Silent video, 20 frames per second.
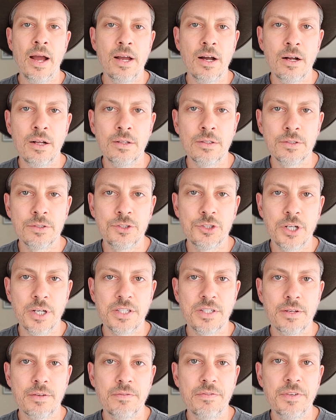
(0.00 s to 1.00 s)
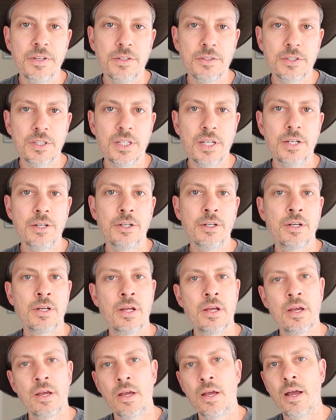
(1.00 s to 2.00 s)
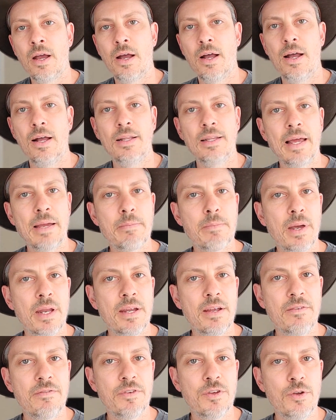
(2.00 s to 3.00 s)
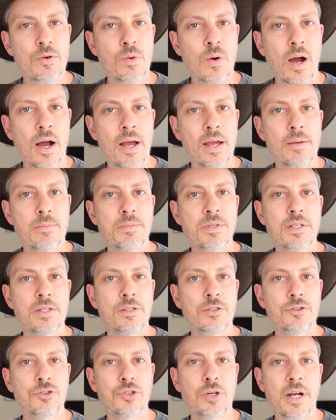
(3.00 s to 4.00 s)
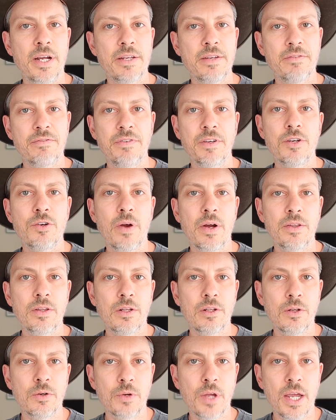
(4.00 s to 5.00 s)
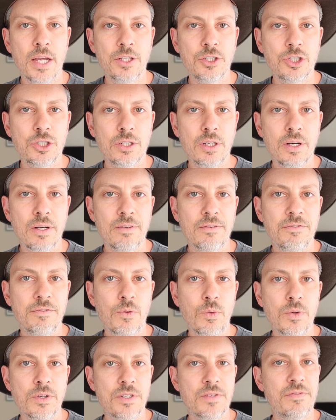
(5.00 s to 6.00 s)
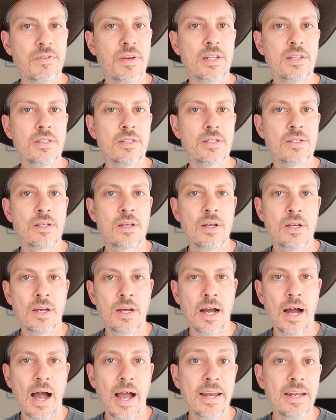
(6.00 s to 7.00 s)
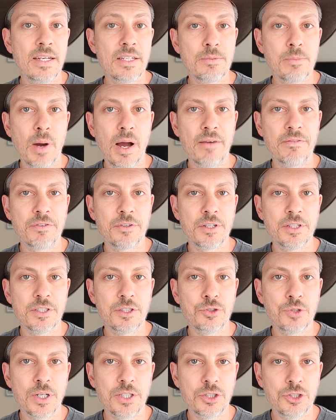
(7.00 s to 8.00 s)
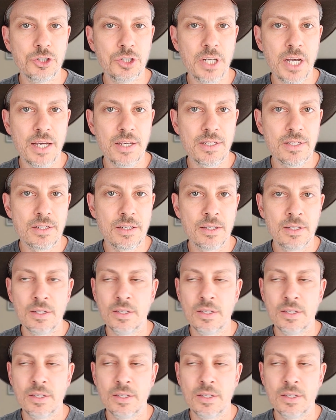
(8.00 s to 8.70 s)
all, Justin Fields here. Like many of you, I am still trying to figure out the location of Forrest Fenn's hiding spot for his treasure chest.